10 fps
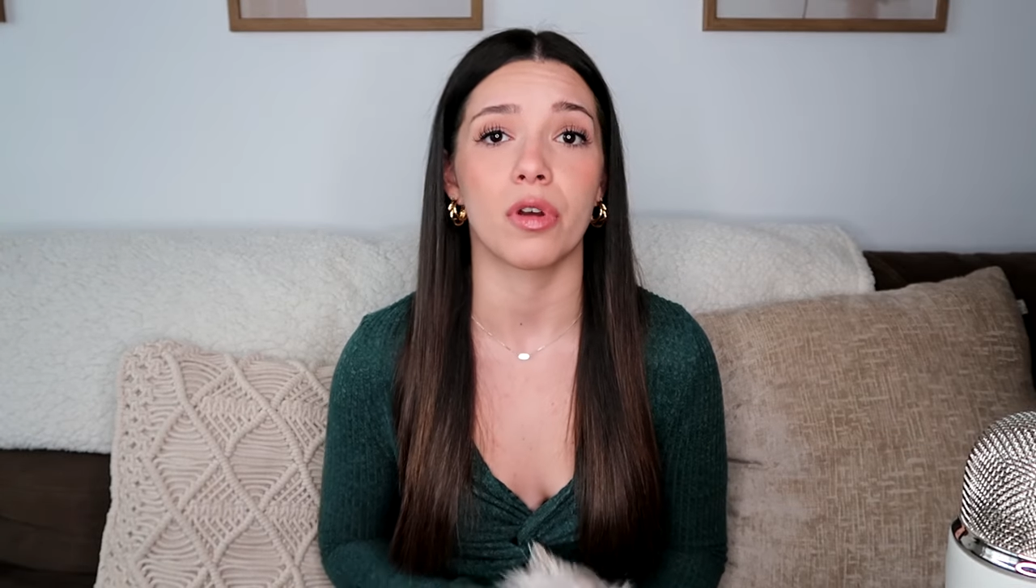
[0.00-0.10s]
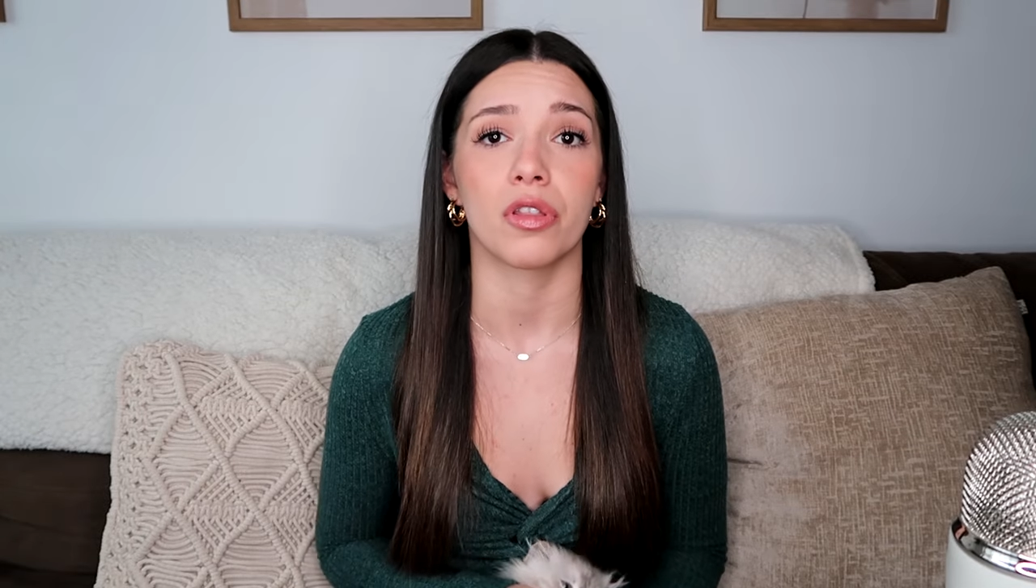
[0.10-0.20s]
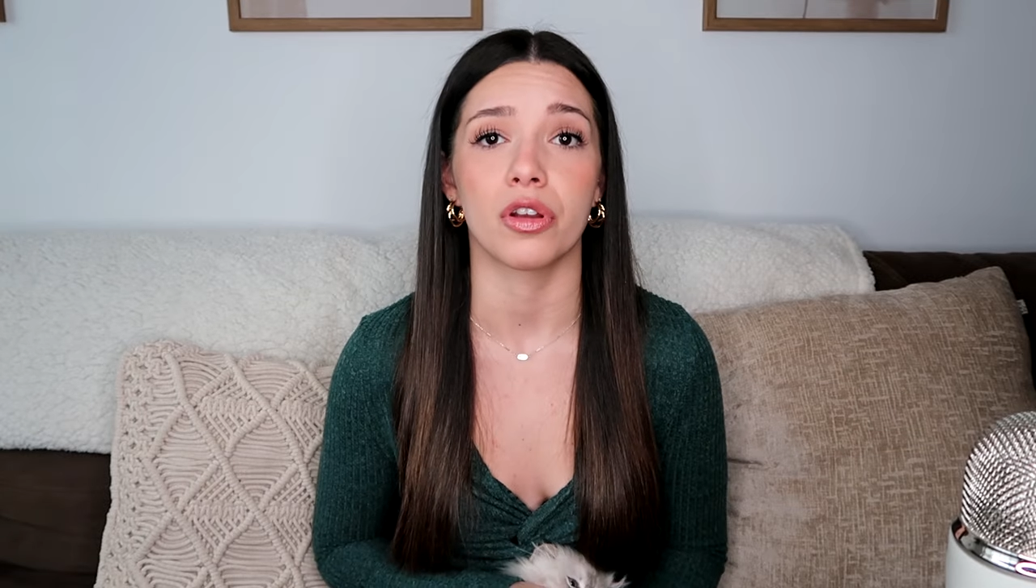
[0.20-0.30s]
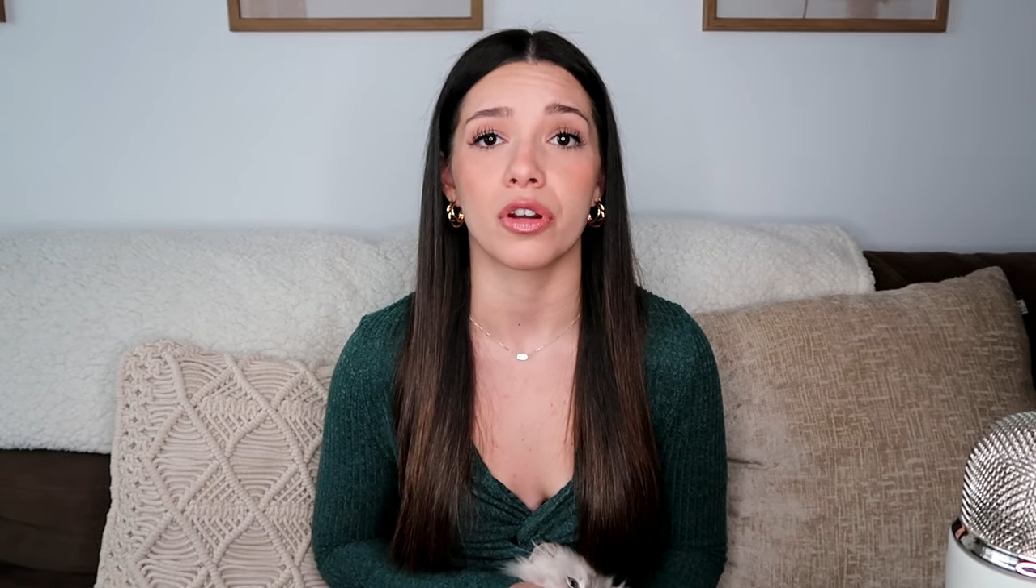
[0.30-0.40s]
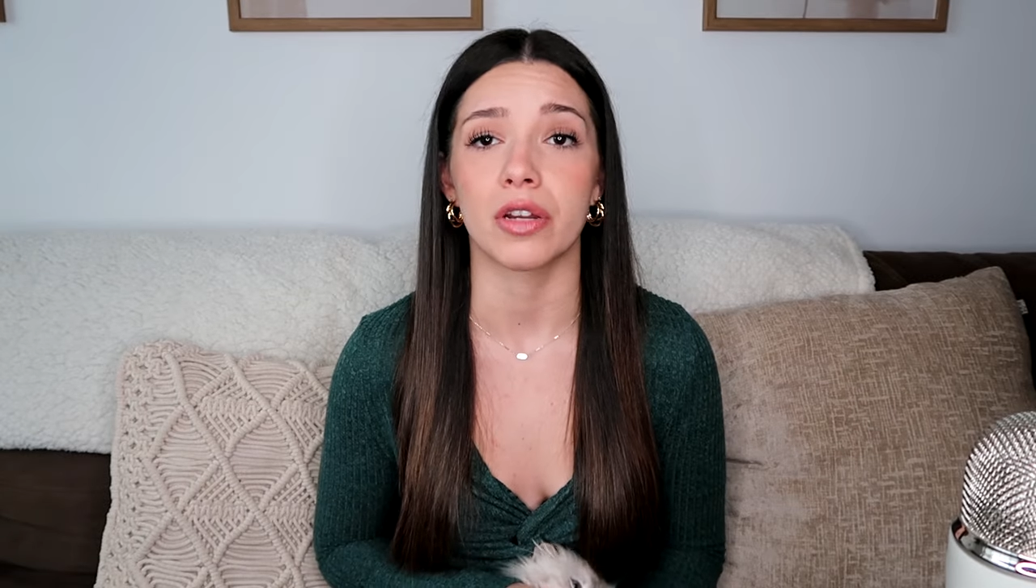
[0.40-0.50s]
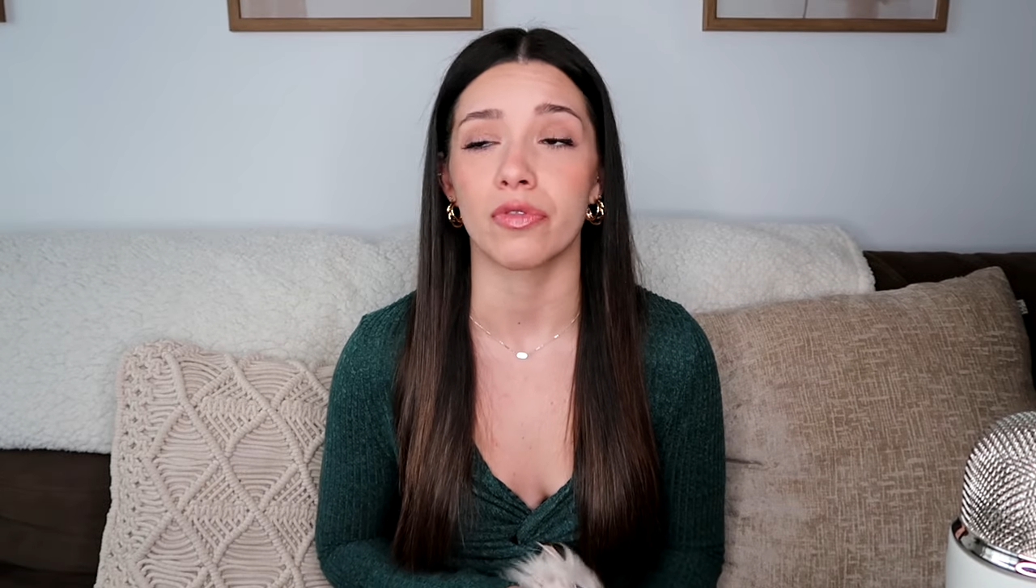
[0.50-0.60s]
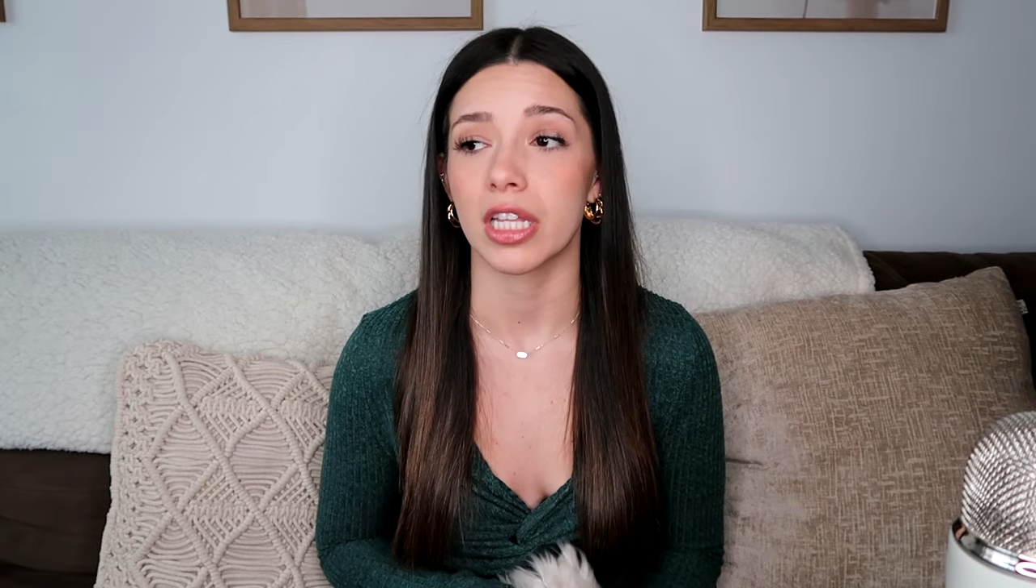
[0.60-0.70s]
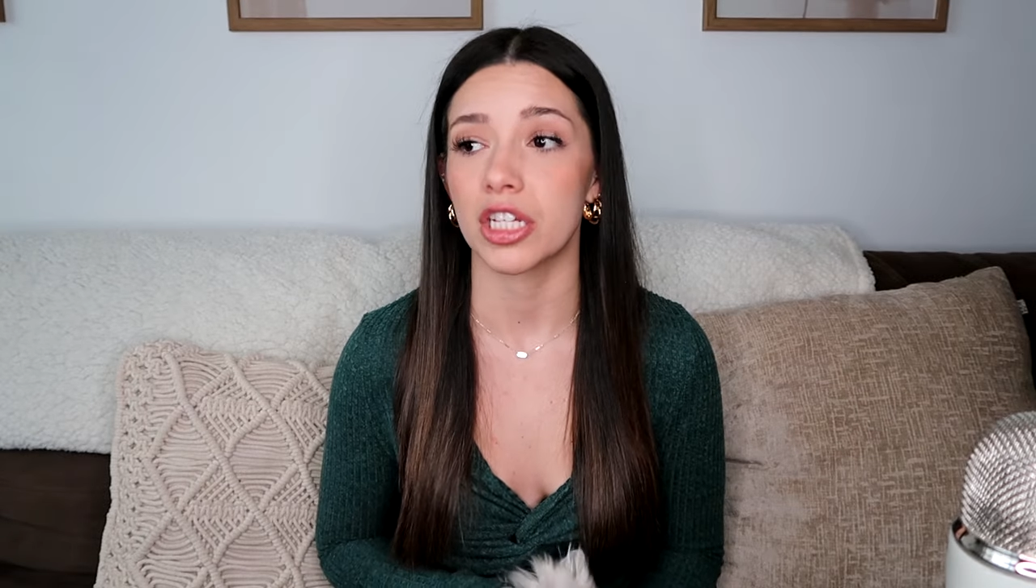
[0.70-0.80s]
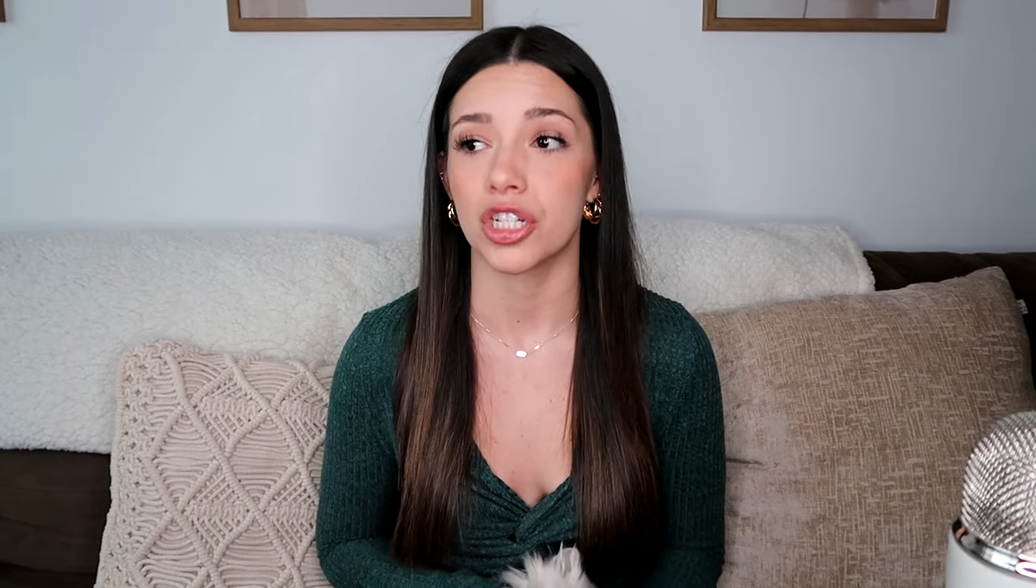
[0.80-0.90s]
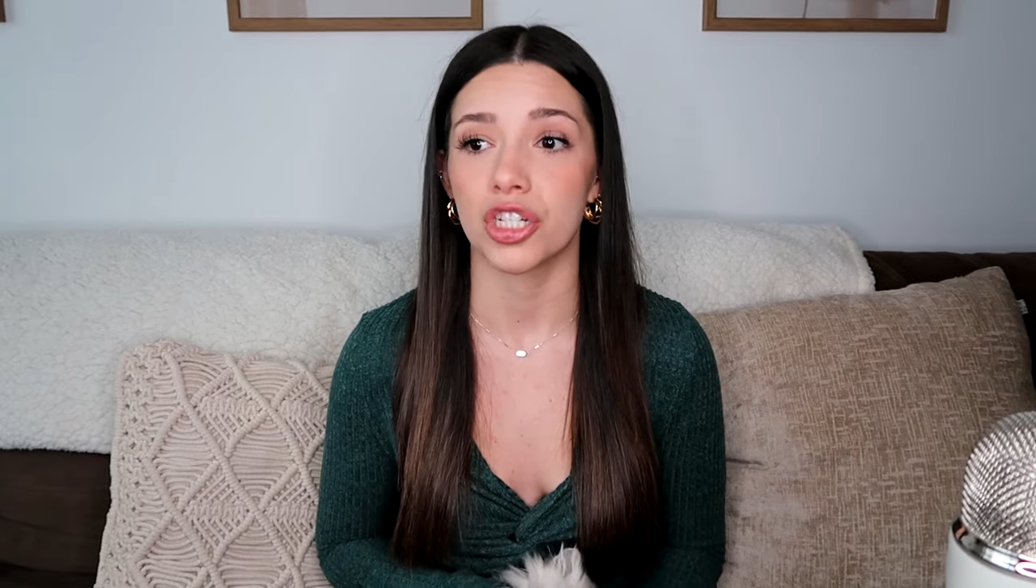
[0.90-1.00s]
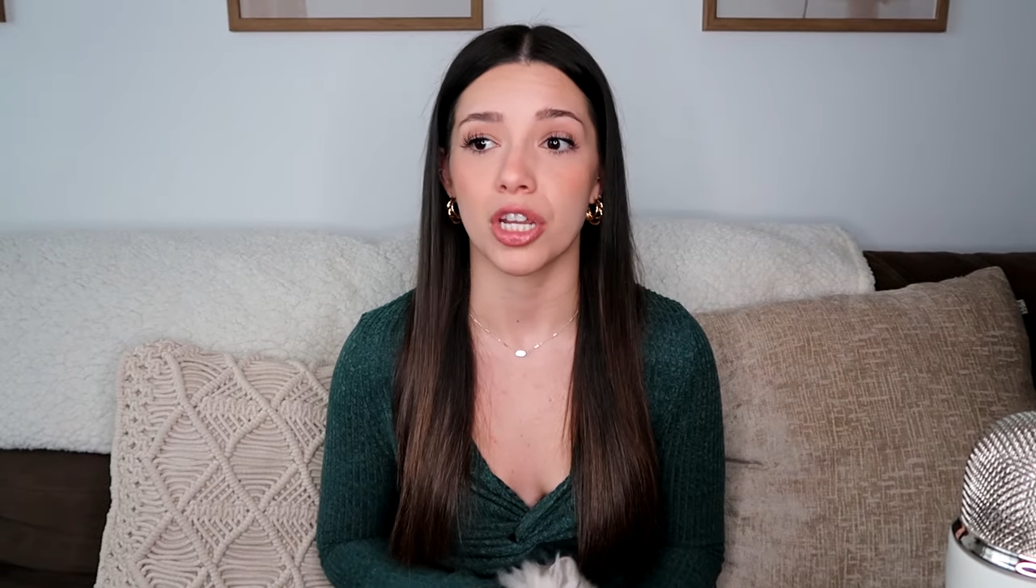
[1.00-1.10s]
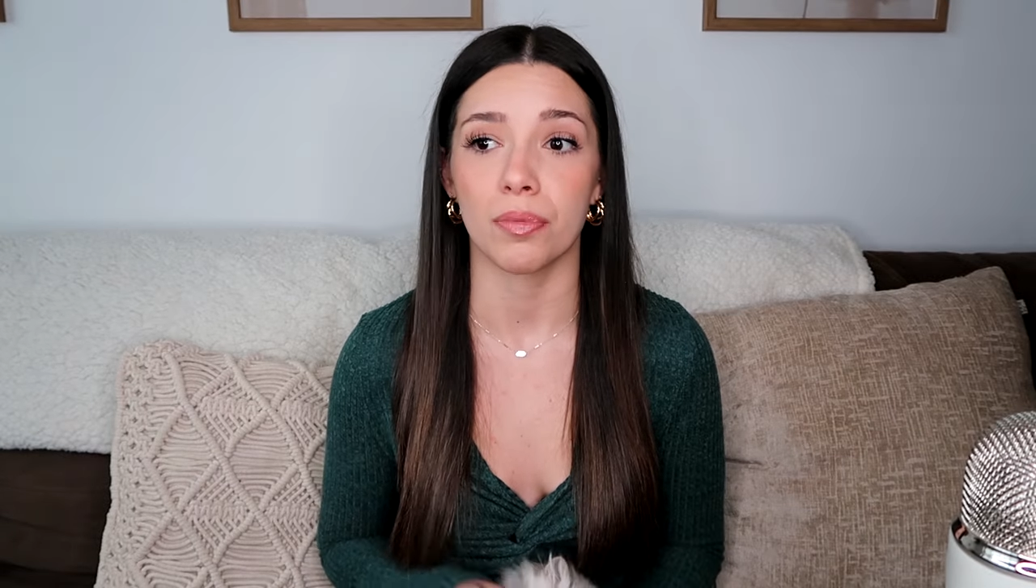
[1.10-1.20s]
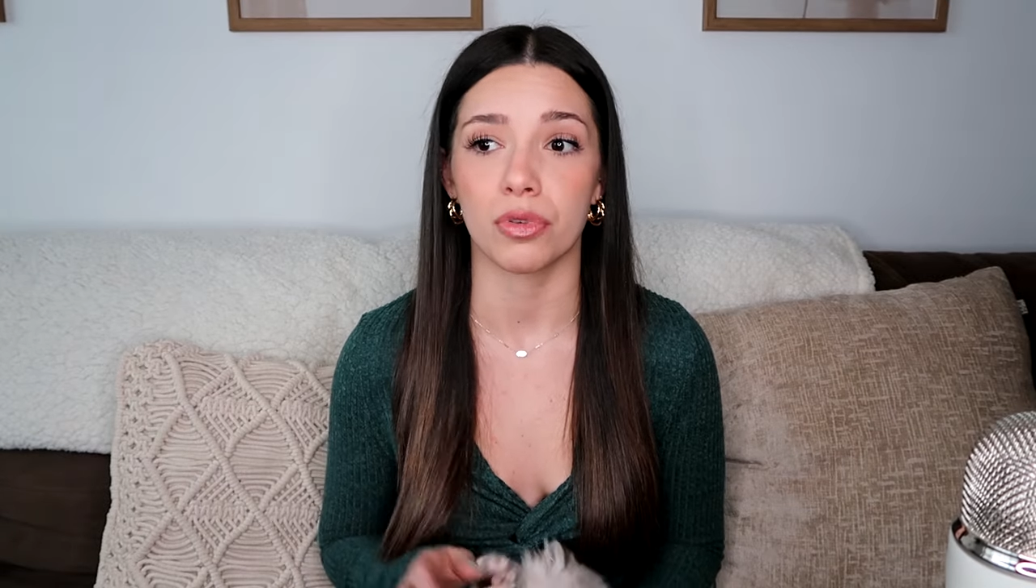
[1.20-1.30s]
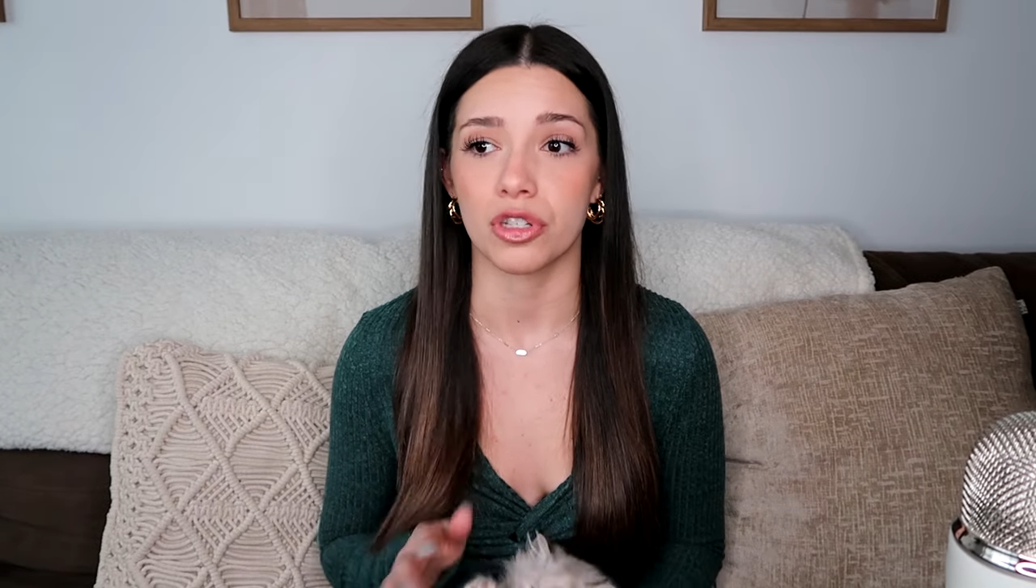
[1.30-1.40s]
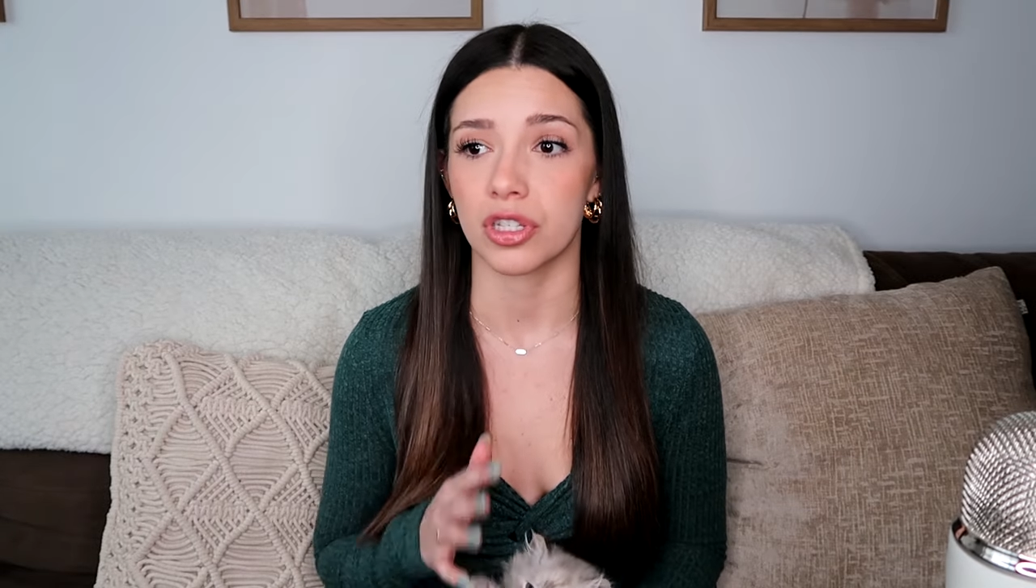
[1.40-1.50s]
whether you're in a relationship,